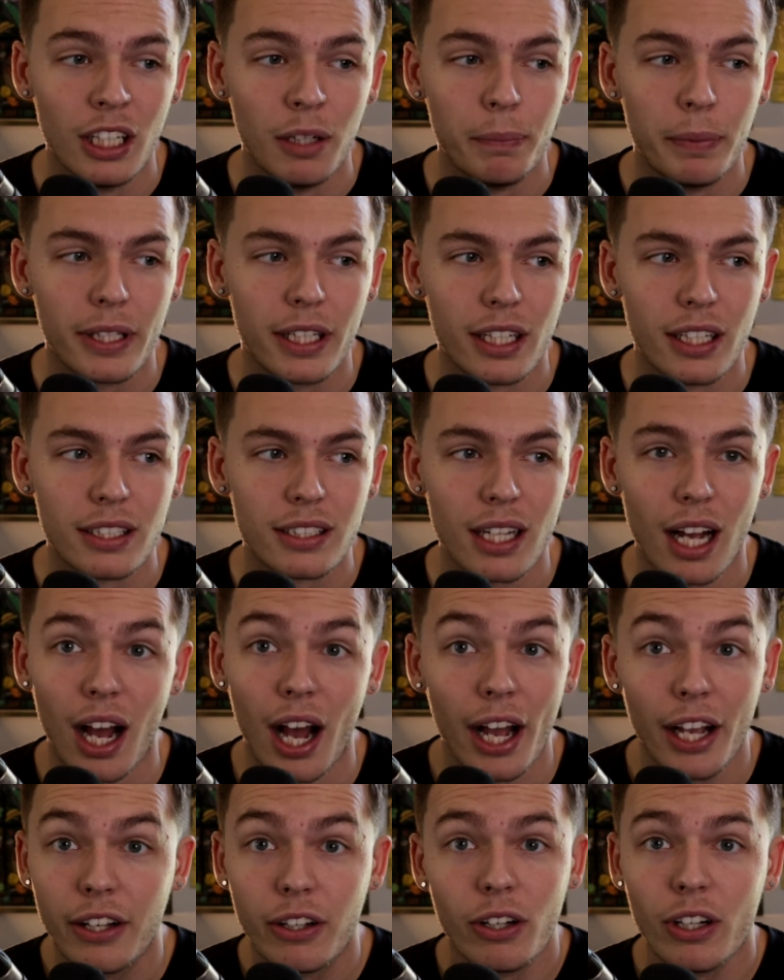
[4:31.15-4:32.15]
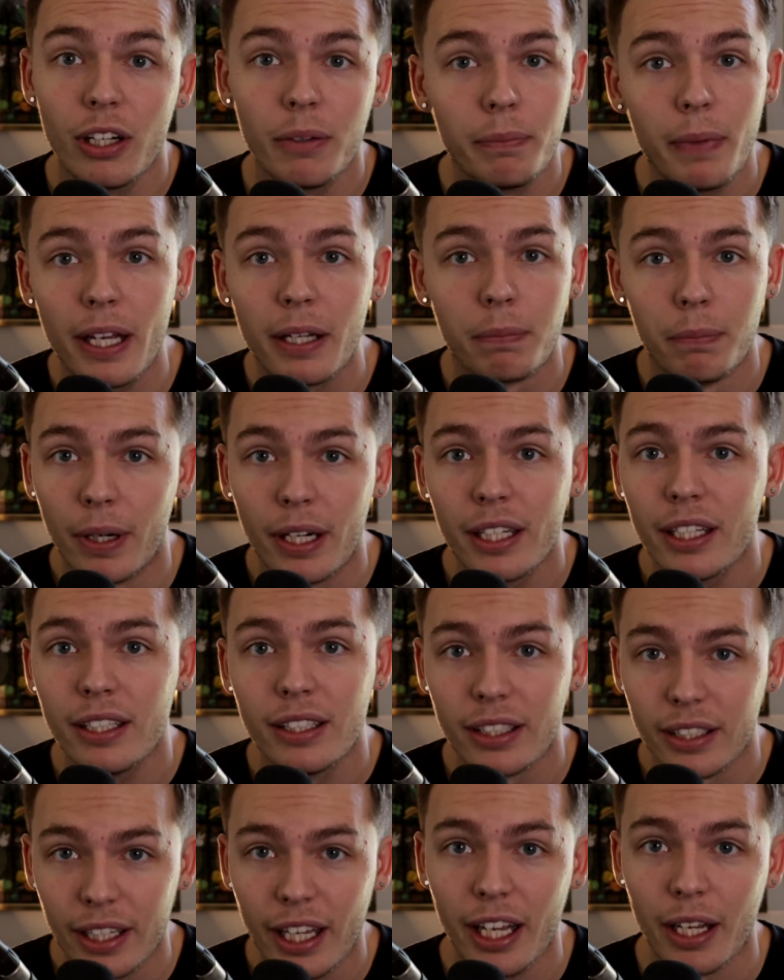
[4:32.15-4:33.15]
because I couldn't make money in
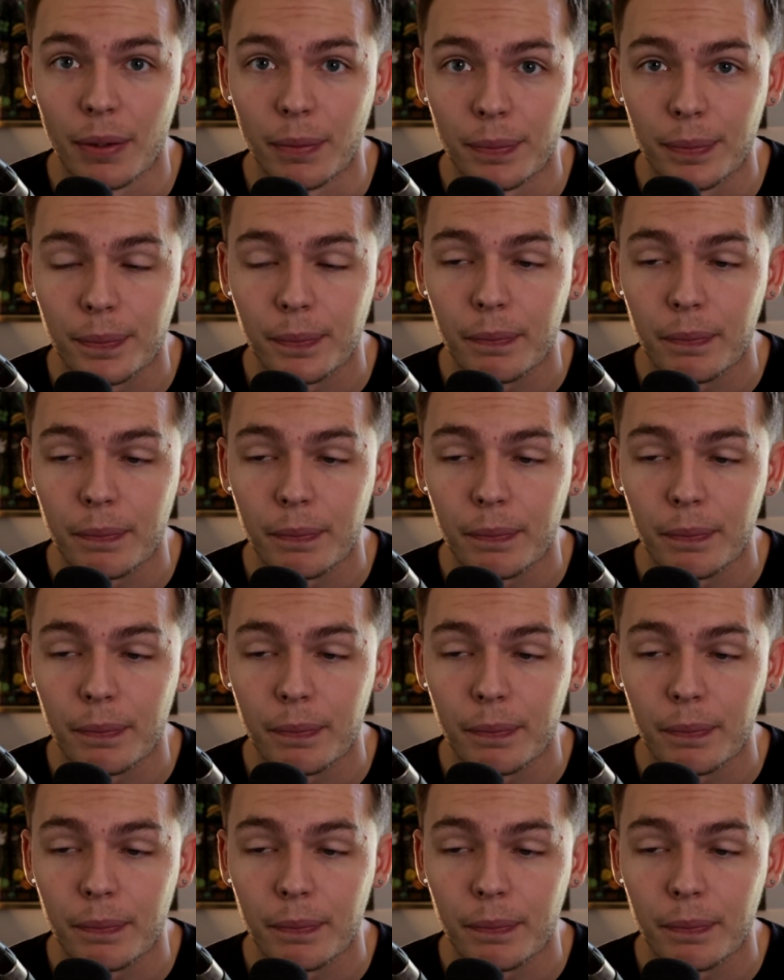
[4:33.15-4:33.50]
the game.